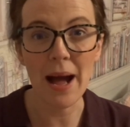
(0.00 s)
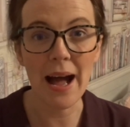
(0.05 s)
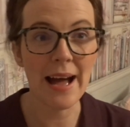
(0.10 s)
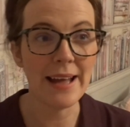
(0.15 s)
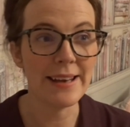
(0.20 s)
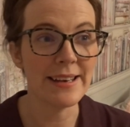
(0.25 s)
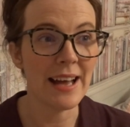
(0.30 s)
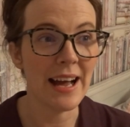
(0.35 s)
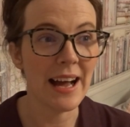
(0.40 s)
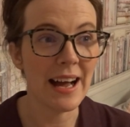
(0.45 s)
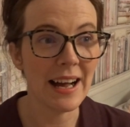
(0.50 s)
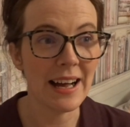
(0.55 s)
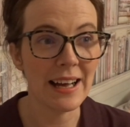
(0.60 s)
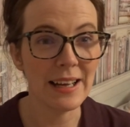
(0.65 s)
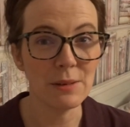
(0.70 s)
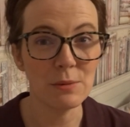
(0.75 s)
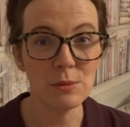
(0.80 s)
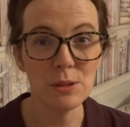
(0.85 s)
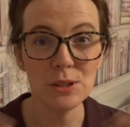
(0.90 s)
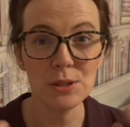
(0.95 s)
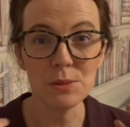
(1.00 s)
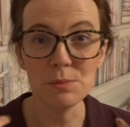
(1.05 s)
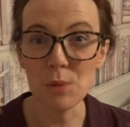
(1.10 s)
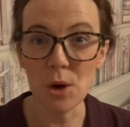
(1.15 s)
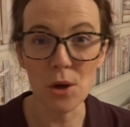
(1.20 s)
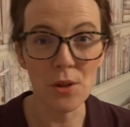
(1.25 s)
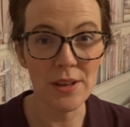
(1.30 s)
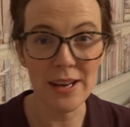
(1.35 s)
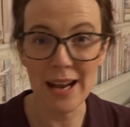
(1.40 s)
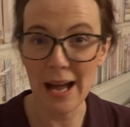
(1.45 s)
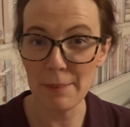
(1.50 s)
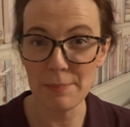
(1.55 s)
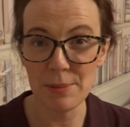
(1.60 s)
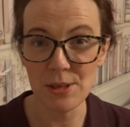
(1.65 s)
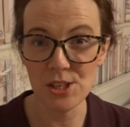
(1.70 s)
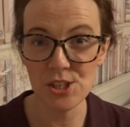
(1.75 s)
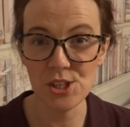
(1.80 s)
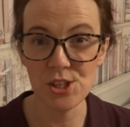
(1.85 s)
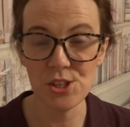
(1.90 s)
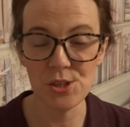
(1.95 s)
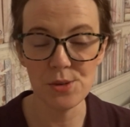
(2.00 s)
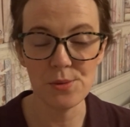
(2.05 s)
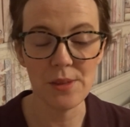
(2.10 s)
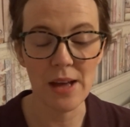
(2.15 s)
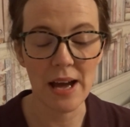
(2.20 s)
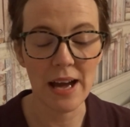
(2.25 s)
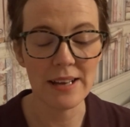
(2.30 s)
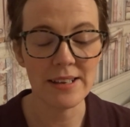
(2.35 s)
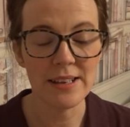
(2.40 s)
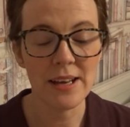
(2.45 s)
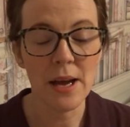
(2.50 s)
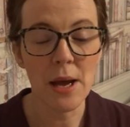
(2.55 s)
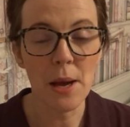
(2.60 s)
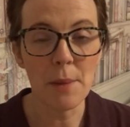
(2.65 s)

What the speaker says: and I was more than happy to do that